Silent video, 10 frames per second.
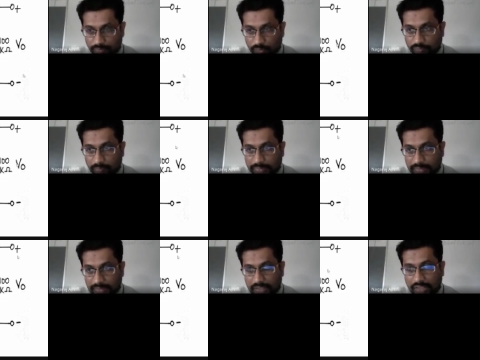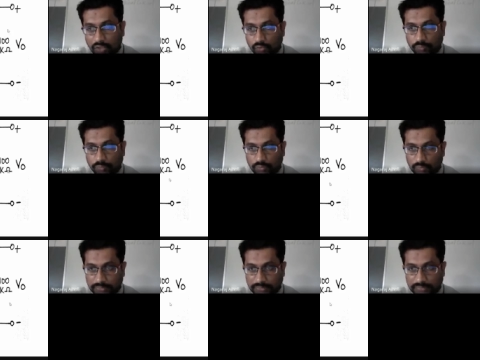What will be the output
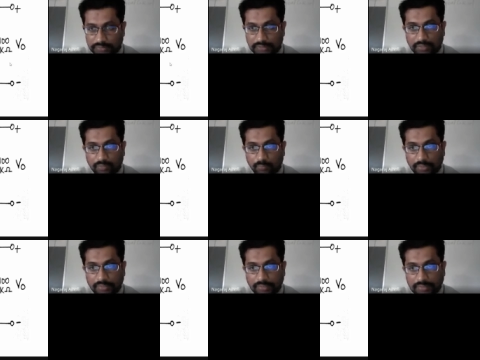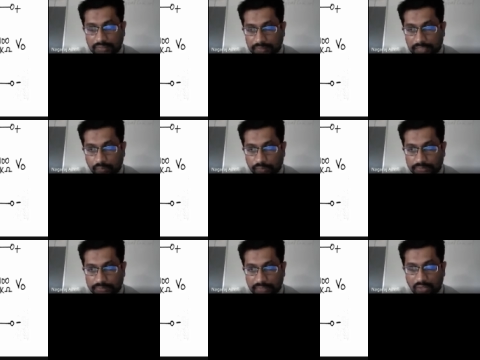voltage when the diode
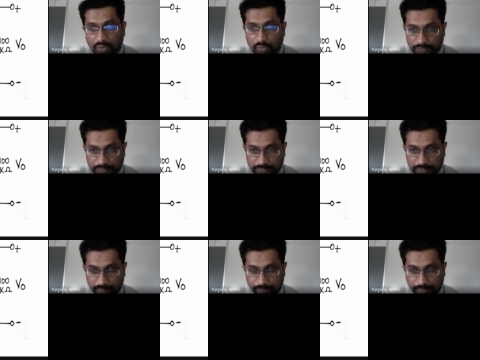is in the on state.